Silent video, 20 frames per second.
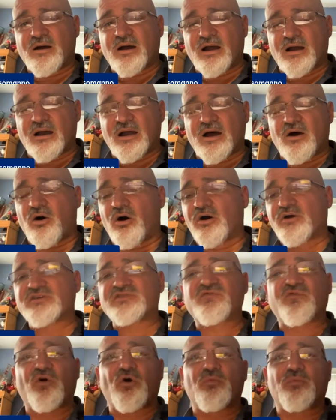August
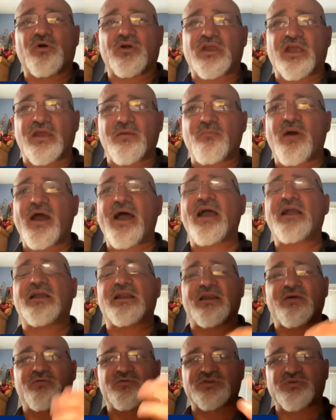Vollmer came back and
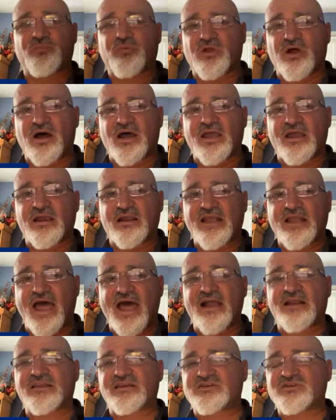he was applying
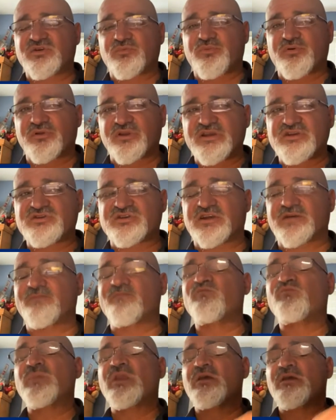tactics to policing
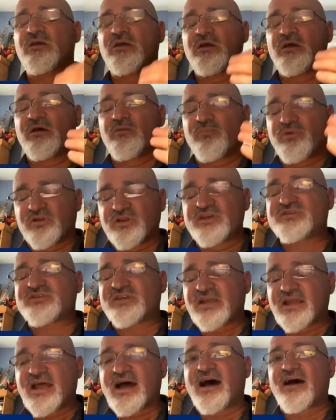
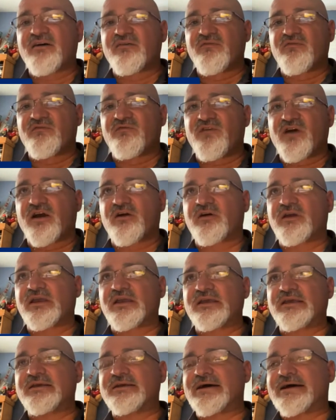got
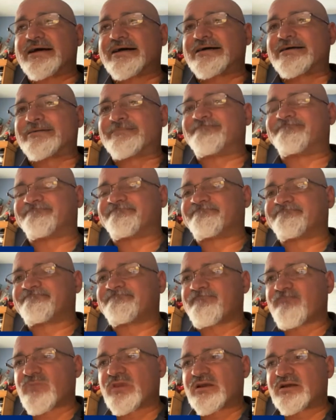very,
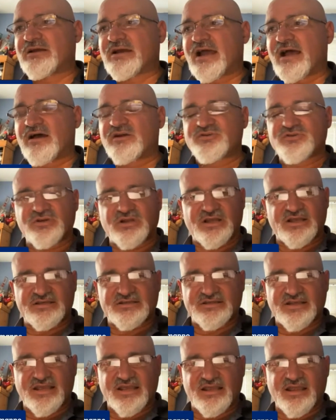how should I
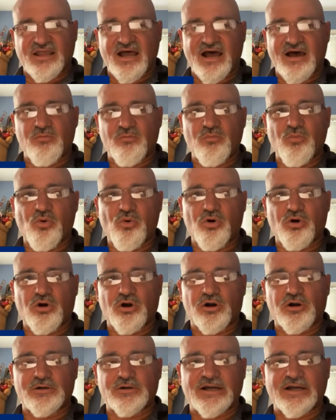say, got
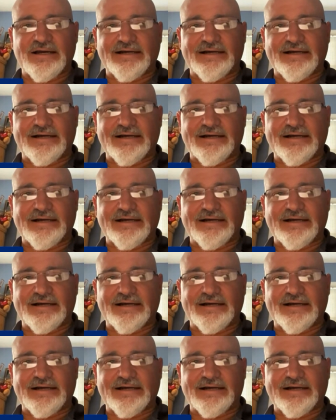more